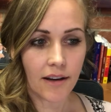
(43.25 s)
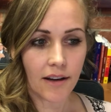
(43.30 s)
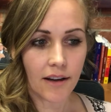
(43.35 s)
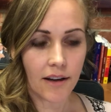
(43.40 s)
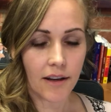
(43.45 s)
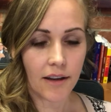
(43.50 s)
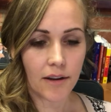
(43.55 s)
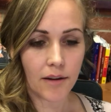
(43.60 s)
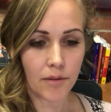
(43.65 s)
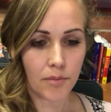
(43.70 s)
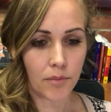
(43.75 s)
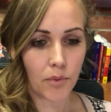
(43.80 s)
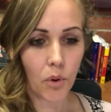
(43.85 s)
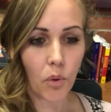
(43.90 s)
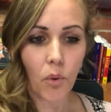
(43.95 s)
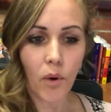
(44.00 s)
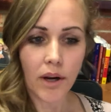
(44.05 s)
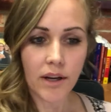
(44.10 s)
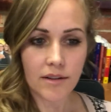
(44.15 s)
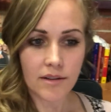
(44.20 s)
I am
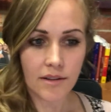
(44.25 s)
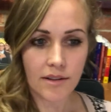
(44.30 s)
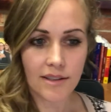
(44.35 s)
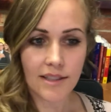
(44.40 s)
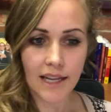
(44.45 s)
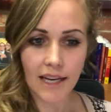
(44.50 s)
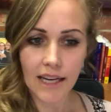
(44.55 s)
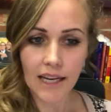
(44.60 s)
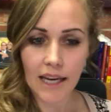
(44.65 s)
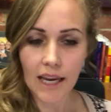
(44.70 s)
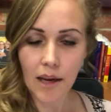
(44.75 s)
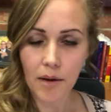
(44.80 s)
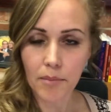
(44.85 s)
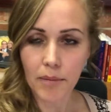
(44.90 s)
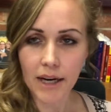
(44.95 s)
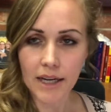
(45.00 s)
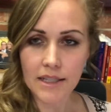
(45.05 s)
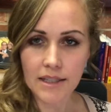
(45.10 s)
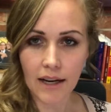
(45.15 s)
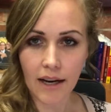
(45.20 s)
going to dedicate
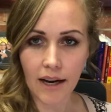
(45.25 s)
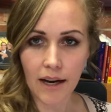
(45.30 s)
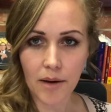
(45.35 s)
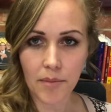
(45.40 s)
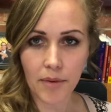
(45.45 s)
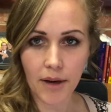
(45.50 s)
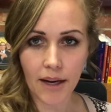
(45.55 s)
my time.